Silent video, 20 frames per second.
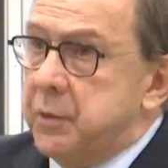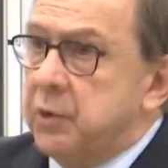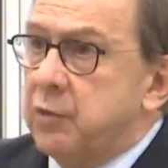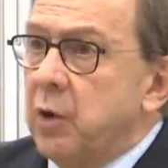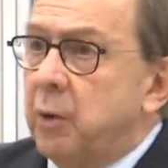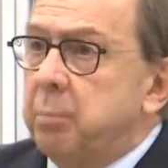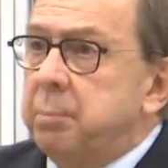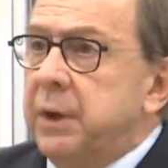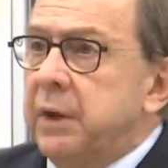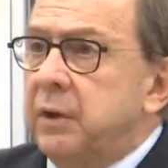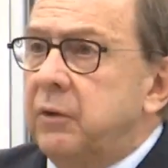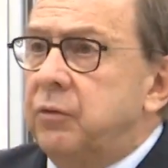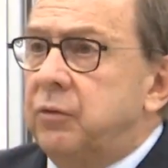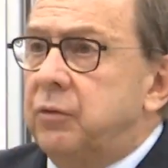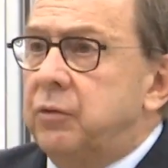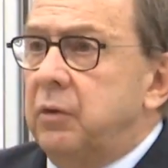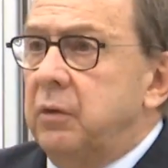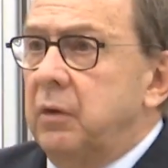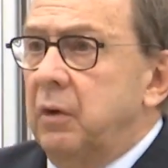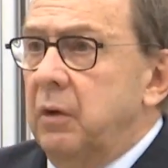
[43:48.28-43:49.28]

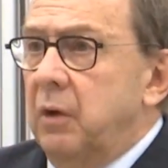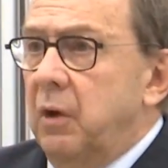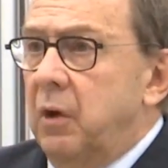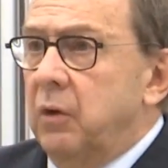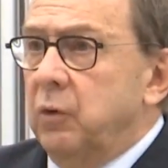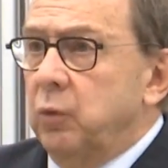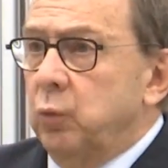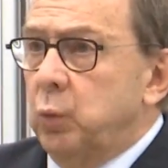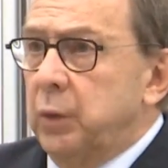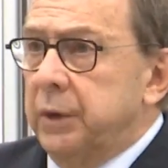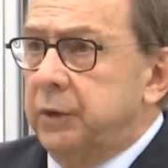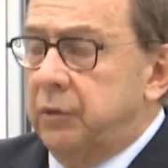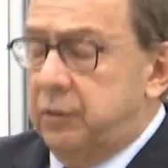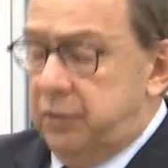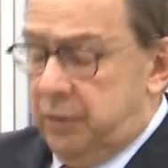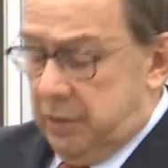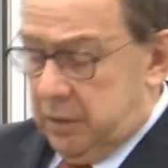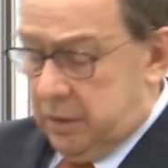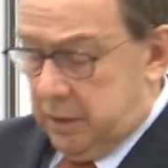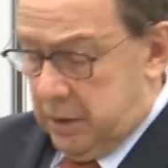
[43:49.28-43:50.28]
topics on
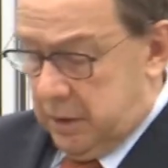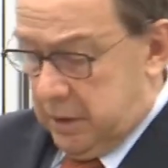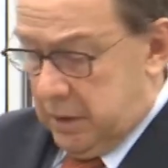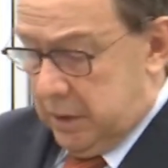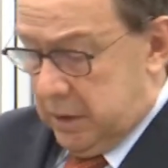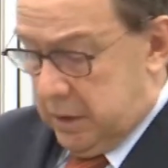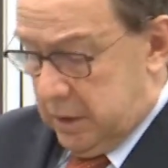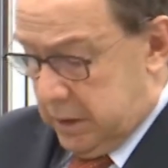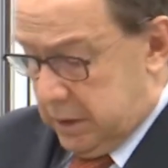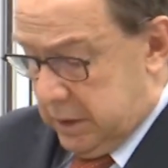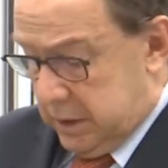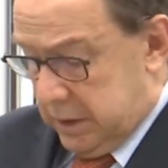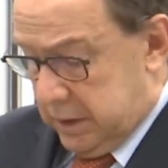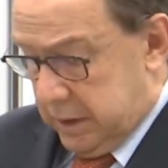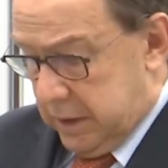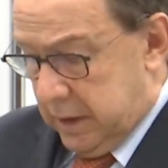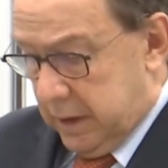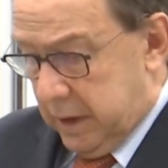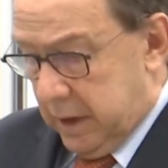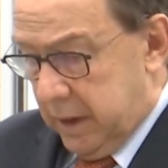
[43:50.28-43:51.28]
which
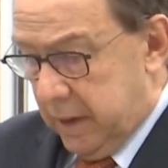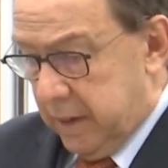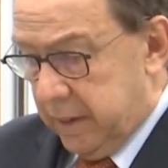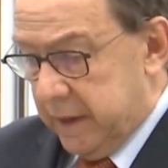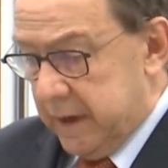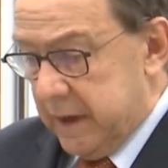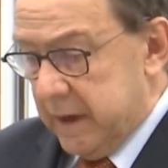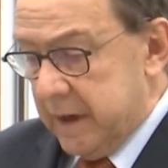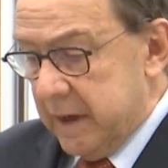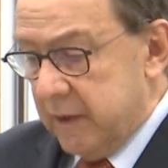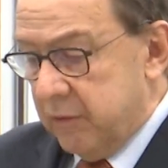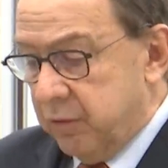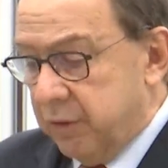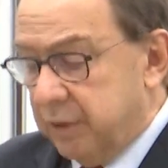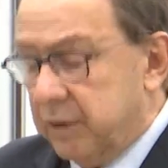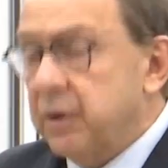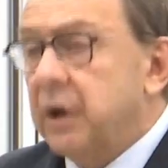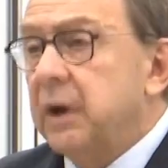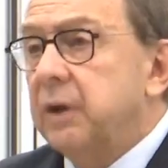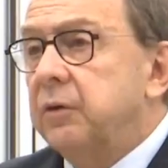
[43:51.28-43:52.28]
the
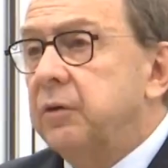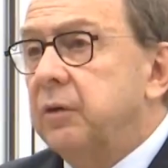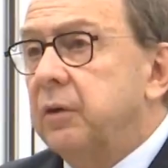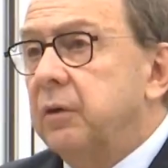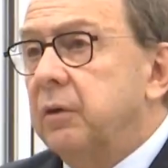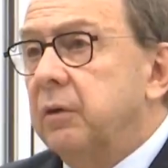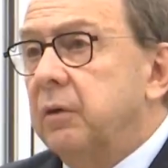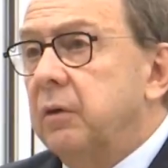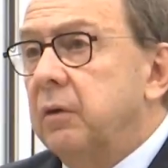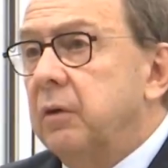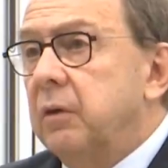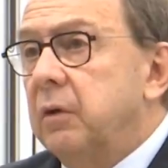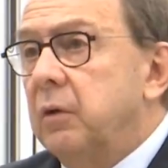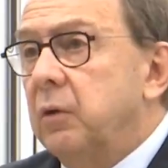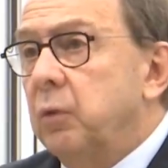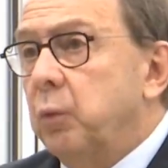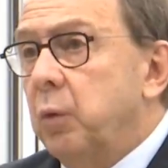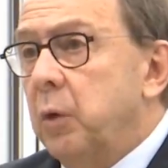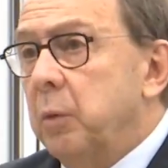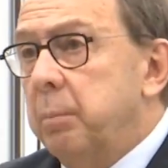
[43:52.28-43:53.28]
invitation
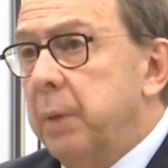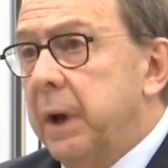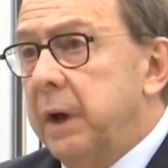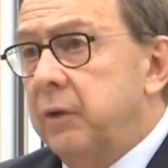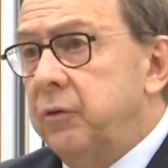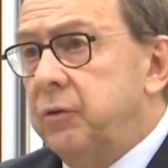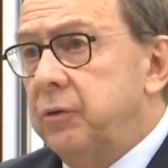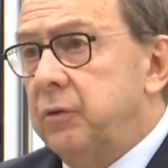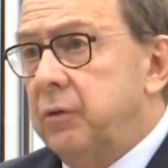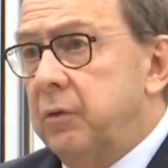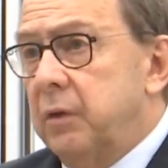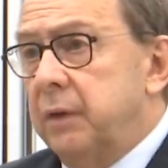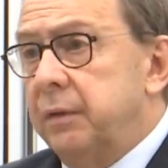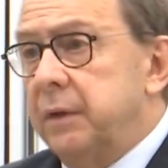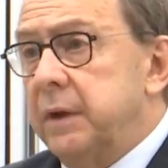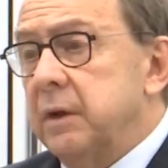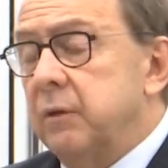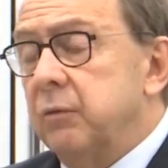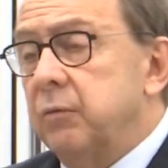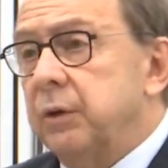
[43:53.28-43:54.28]
were based, and
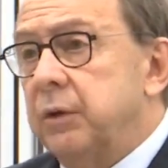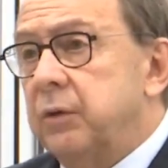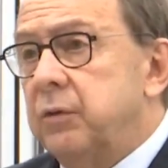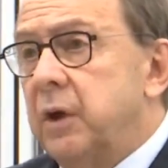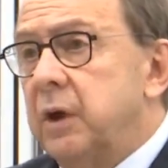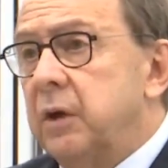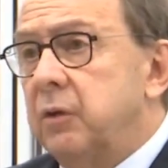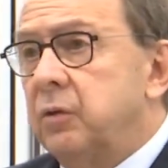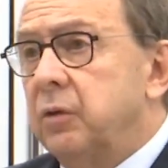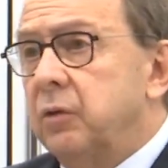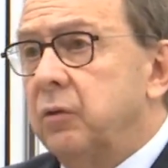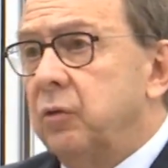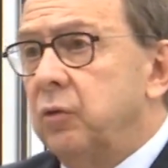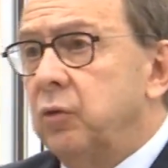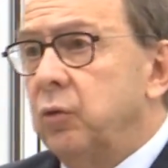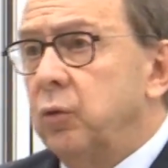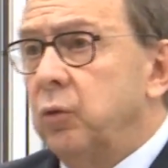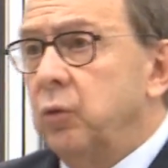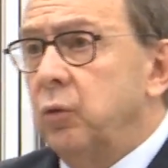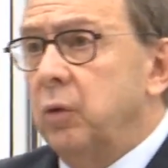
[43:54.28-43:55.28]
the invitation
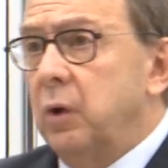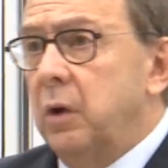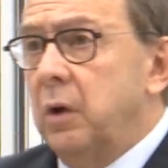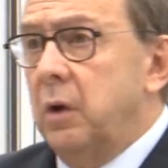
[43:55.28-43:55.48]
to